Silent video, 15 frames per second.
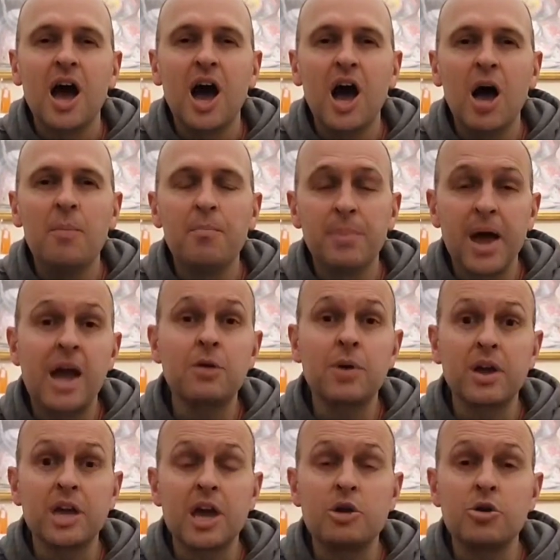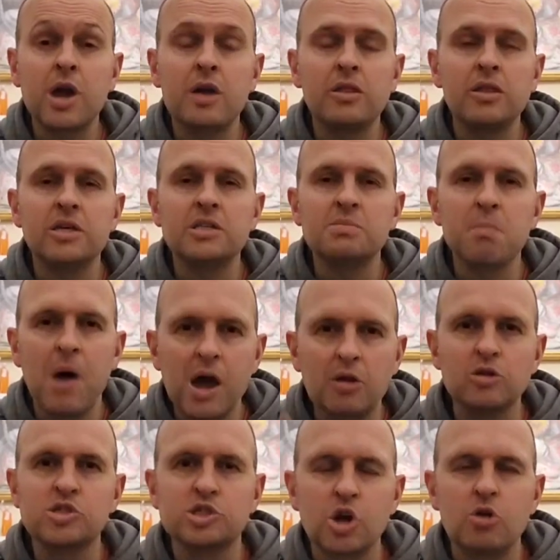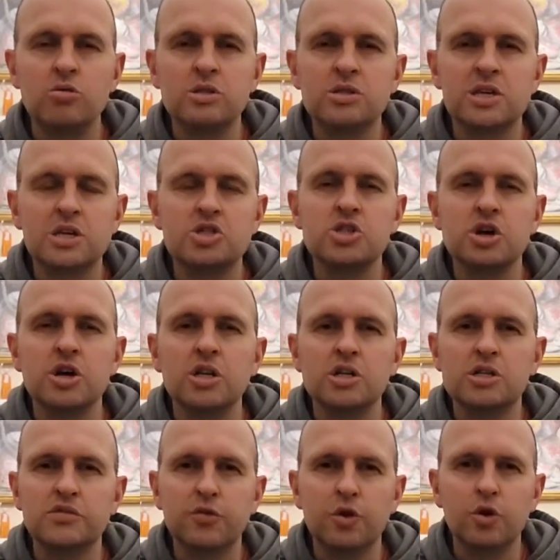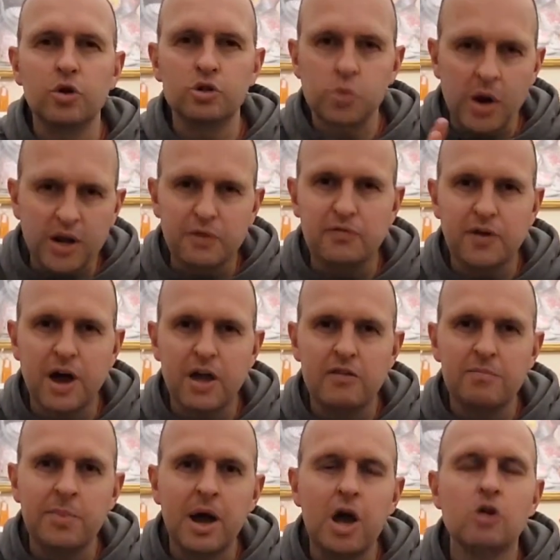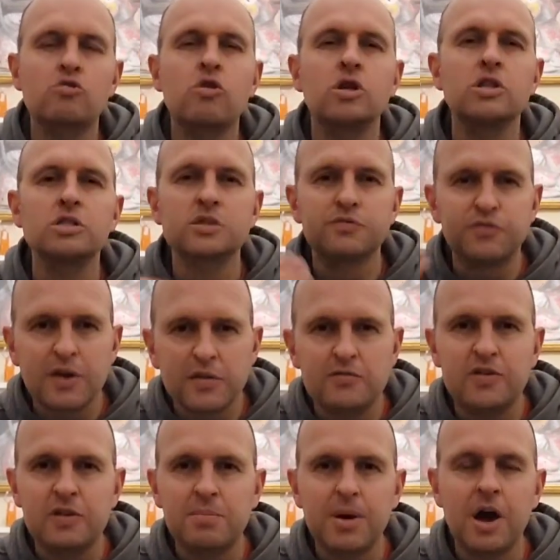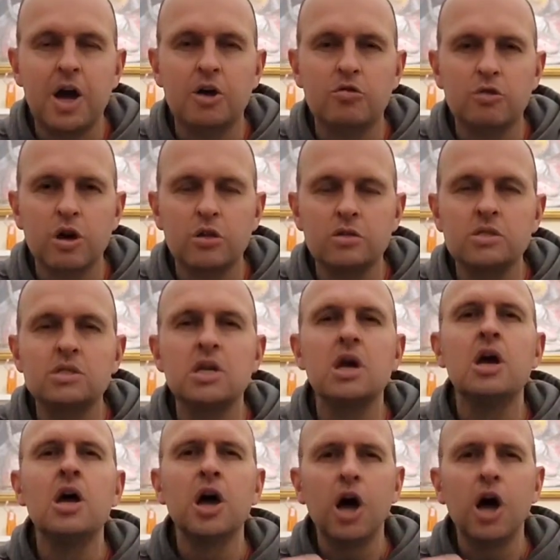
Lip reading: But anyway, yeah, you get these milestone t-shirts for 25 park runs, 50 park runs,